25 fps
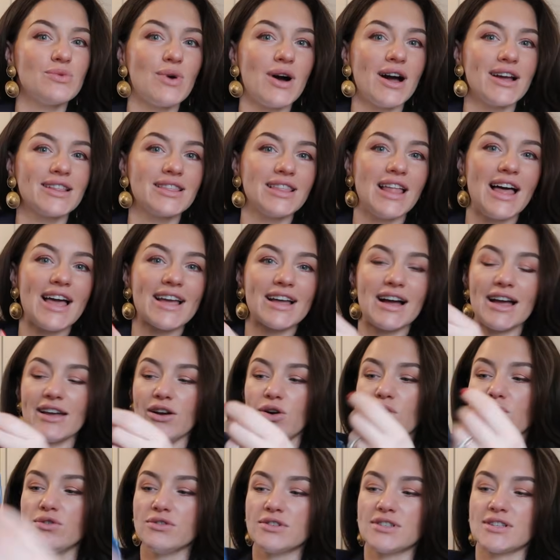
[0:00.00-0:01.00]
wide leg. I
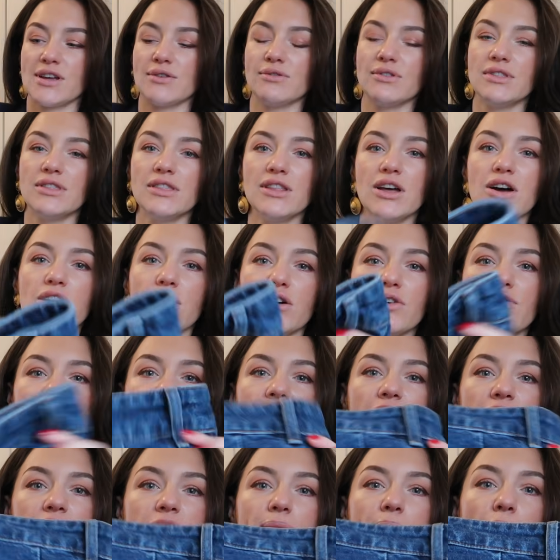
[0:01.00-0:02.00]
also
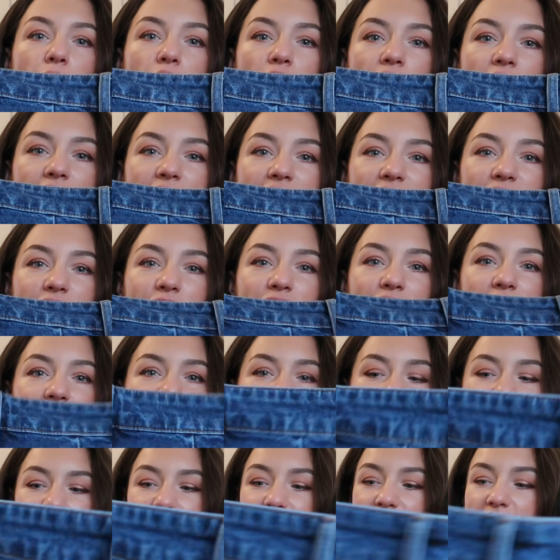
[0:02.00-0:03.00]
love the pockets on
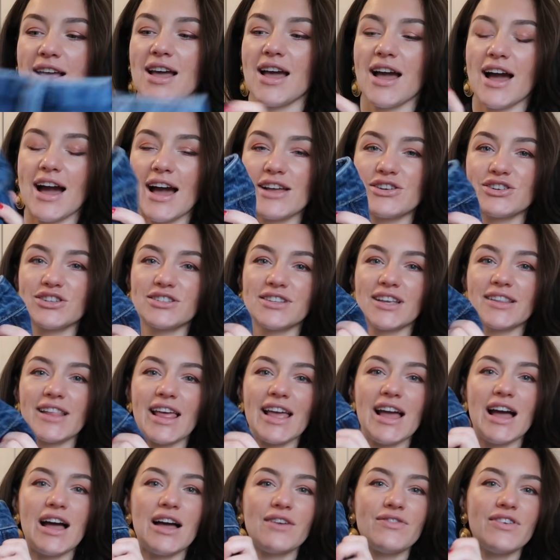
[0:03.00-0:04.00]
these. I just think
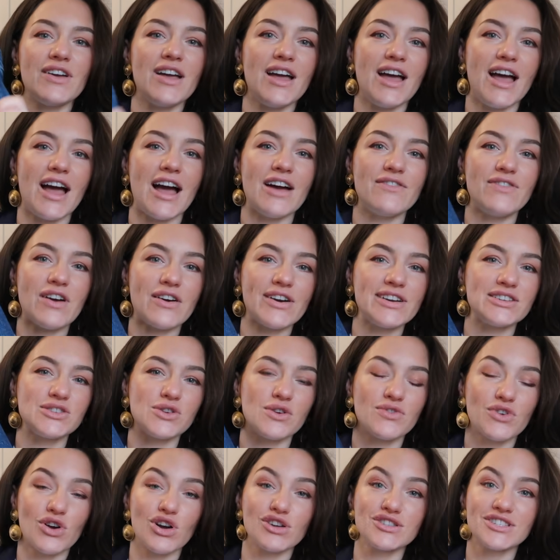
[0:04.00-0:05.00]
they have a very
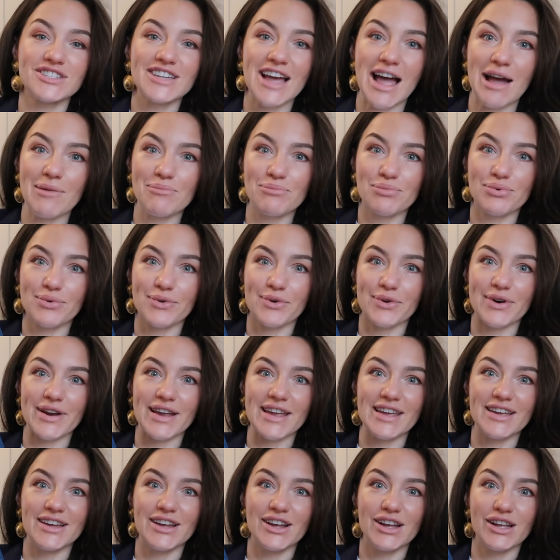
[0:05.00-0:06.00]
sort of
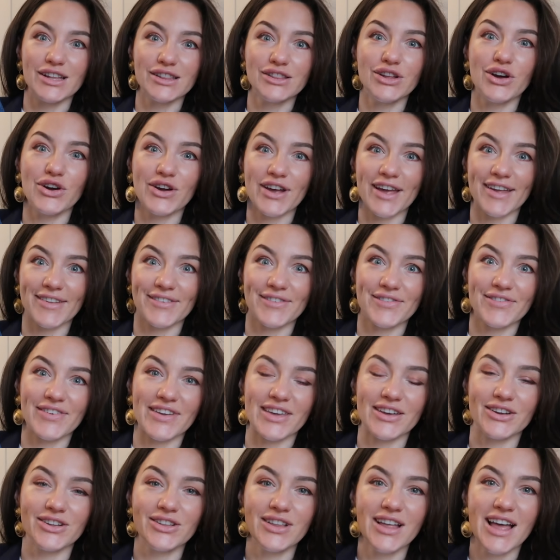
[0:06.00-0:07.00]
contemporary look and
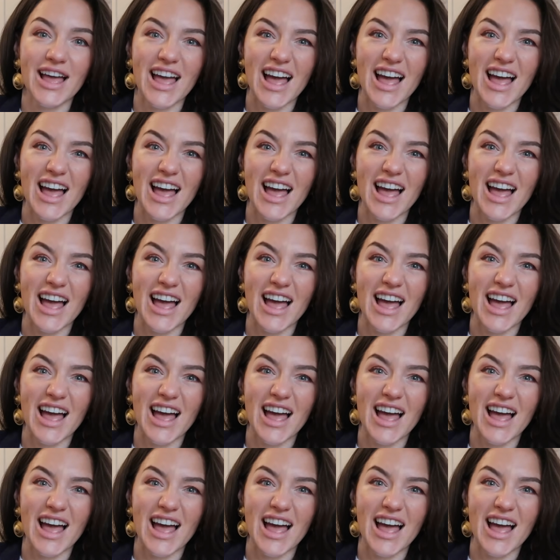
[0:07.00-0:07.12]
feel,